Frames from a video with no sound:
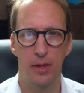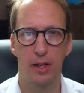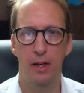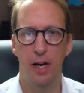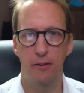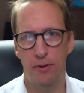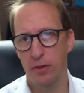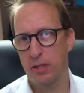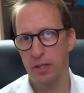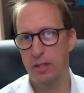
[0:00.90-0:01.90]
Hey
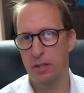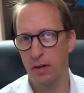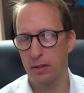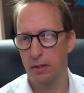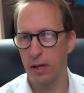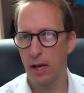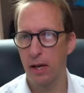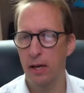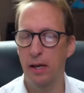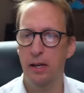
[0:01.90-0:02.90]
folks, this is Dr. K,
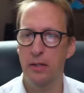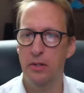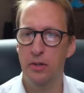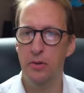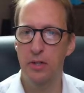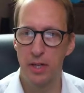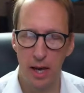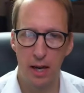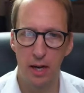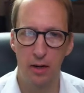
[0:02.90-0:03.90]
and
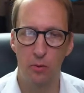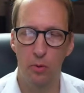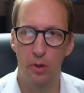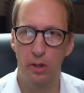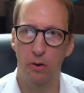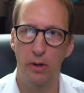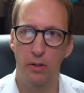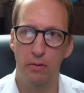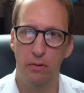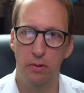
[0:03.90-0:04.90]
today we're going
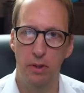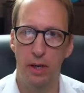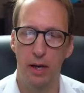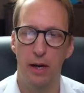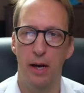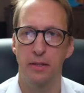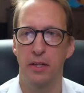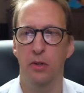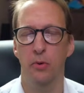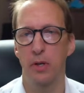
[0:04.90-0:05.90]
to look at how to
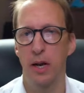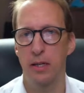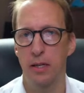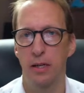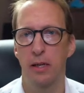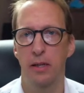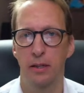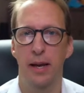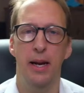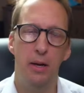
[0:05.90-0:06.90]
create the
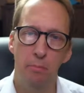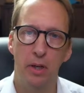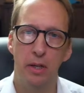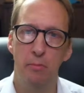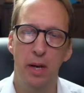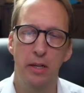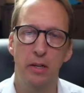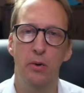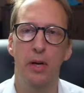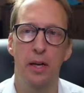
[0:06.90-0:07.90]
hamburger
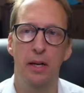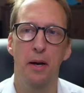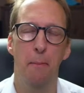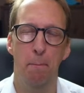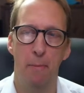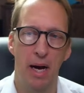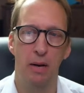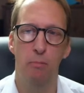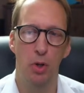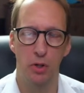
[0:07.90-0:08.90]
menu in my
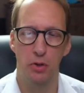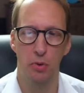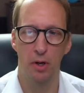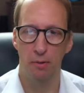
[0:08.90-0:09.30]
bookstore.